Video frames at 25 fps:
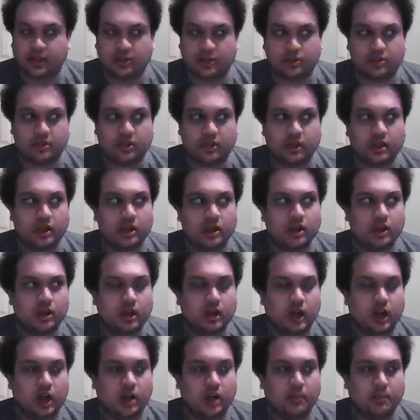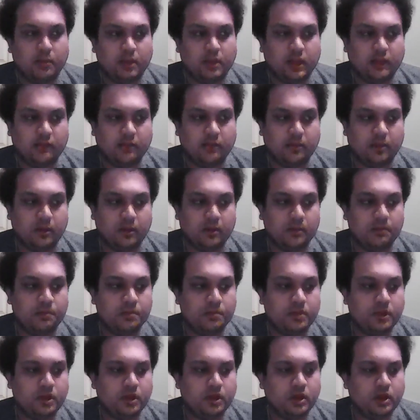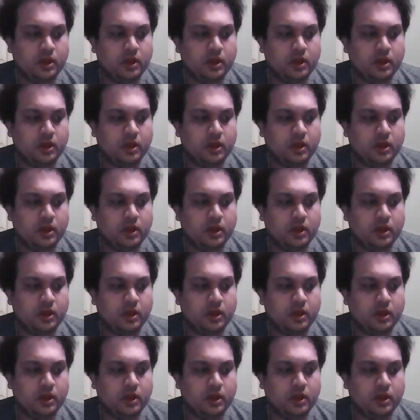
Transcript: that's unbelievable.